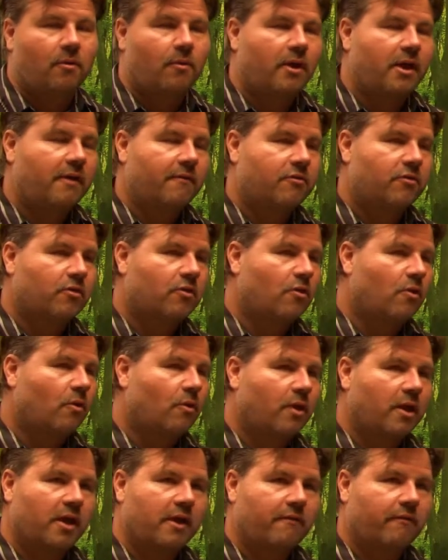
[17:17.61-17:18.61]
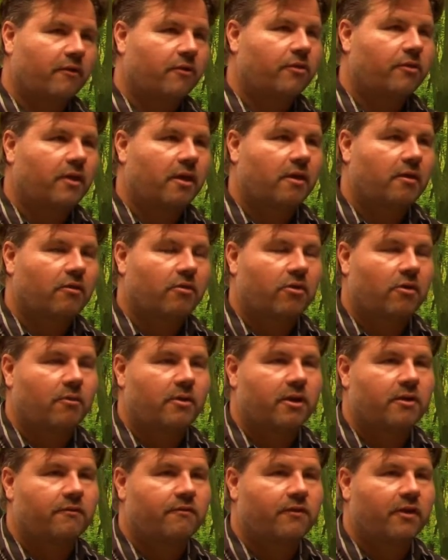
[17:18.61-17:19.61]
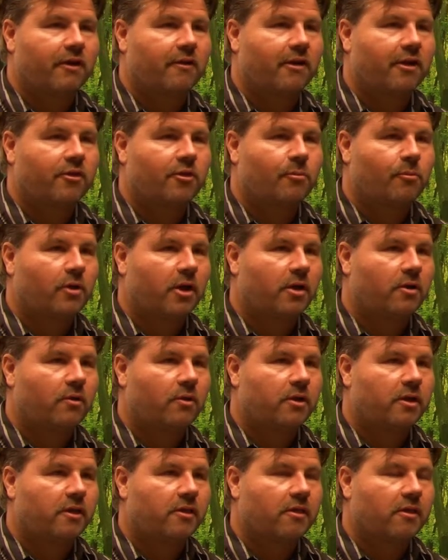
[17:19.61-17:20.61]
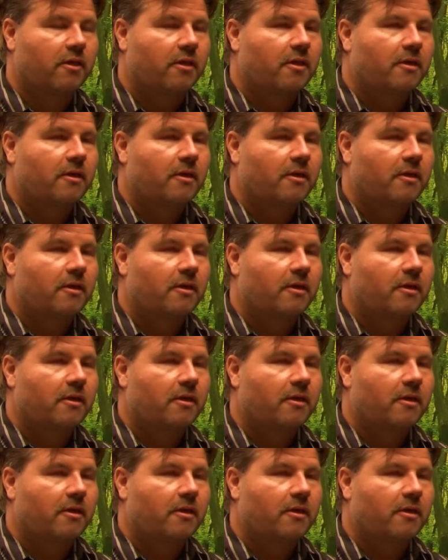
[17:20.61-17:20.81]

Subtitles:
way of scoring everything so we can figure out the priorities.